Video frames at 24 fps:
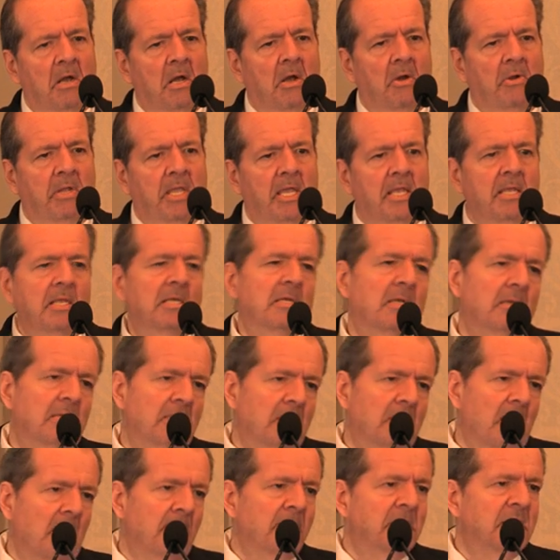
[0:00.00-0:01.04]
okay.
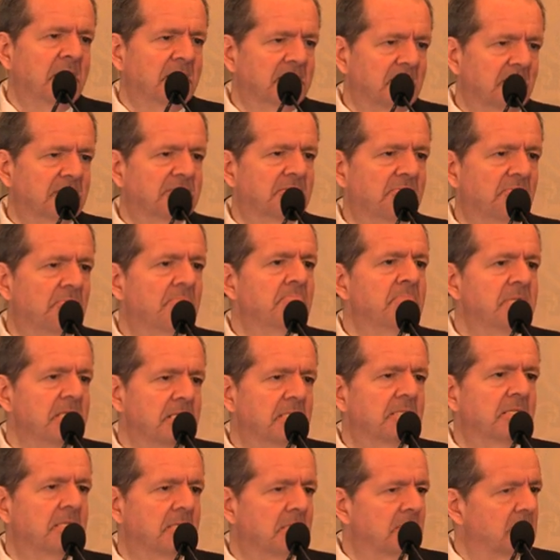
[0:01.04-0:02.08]
I mean, it doesn't
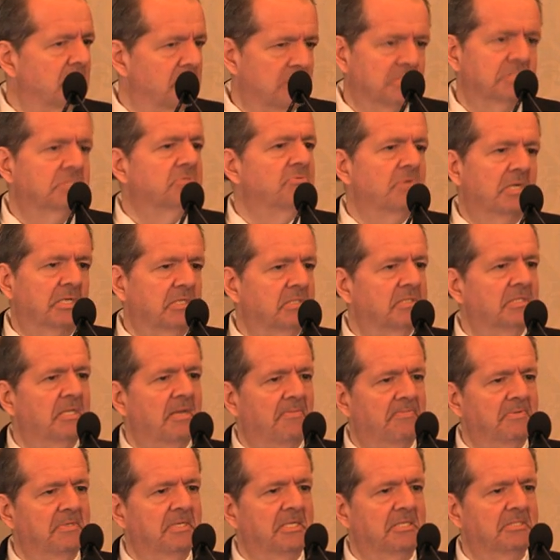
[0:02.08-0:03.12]
meet the strict
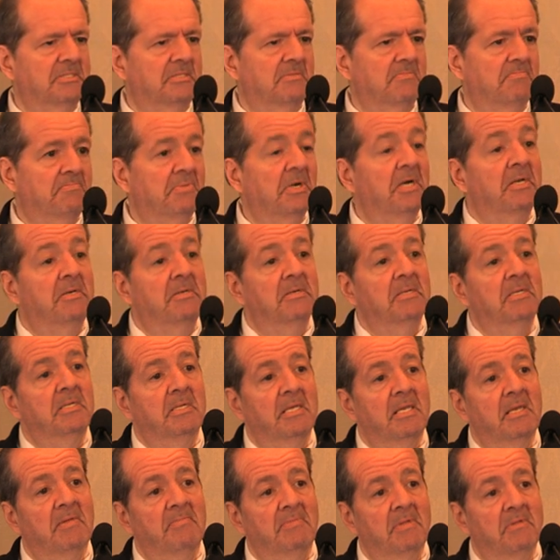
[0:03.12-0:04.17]
definition. But
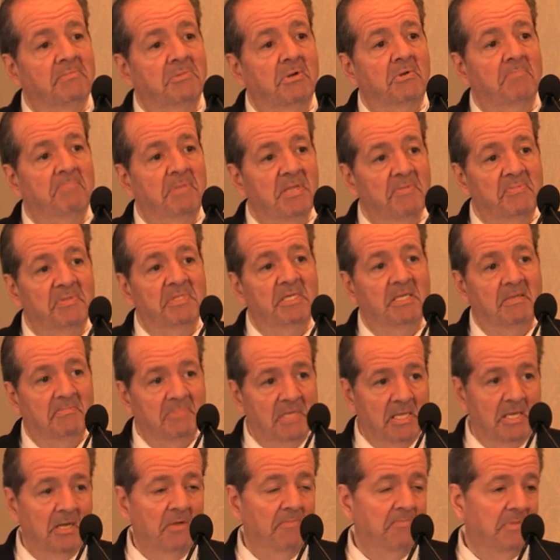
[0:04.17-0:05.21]
if there are people that can
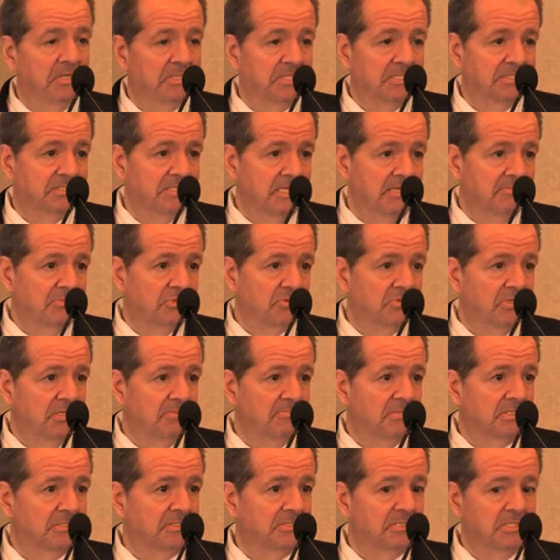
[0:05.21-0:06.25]
be helped by the same
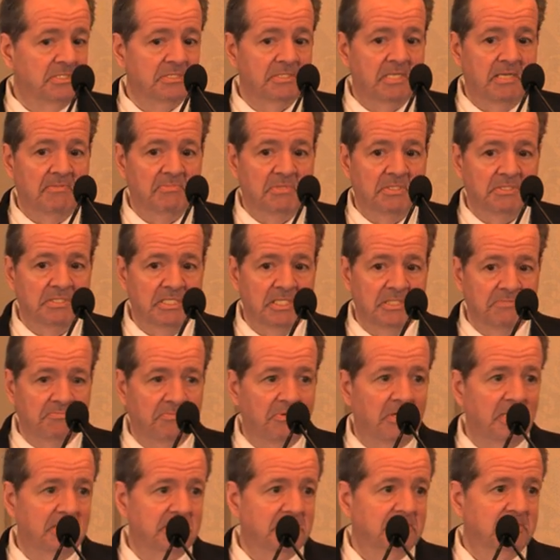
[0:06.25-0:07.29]
treatments and the same disease
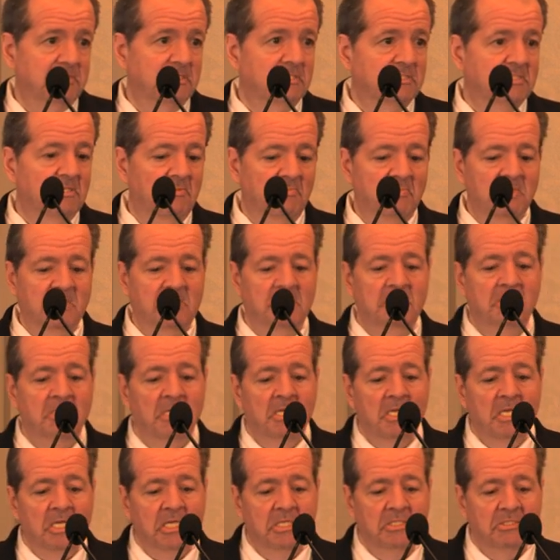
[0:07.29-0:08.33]
processes, then we
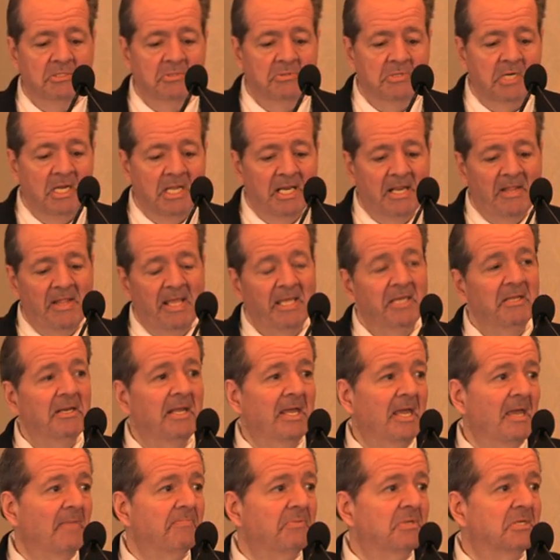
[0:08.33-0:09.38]
can do it. Now, that could
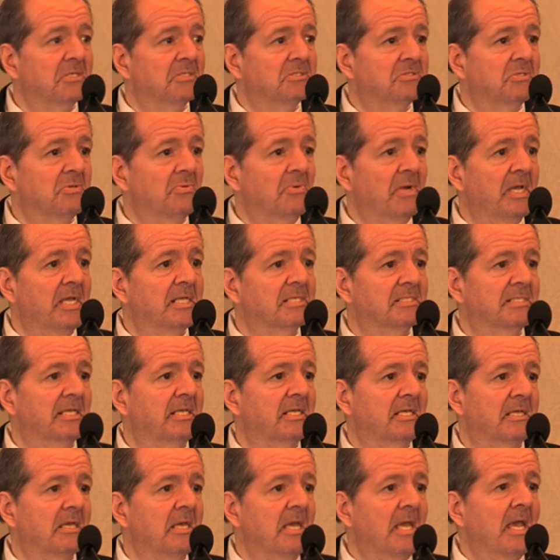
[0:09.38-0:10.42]
happen in 2 ways.
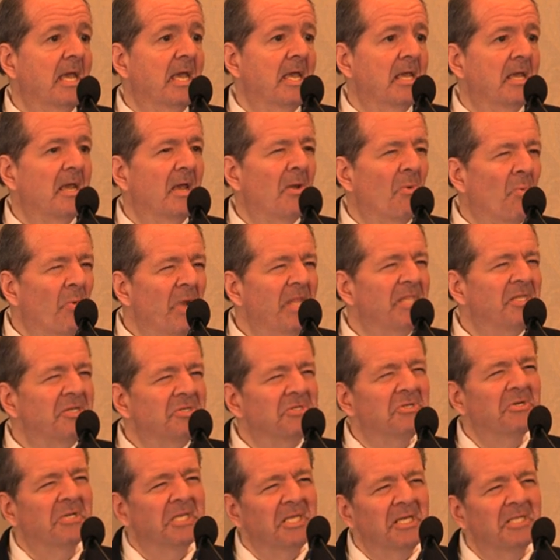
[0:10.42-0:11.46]
Like, when did
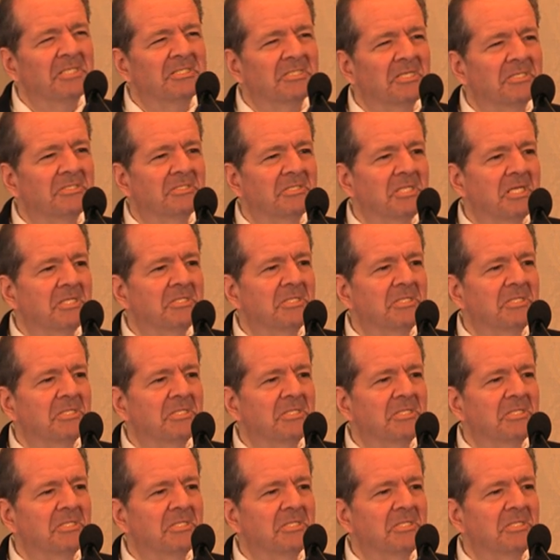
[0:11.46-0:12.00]
your kids,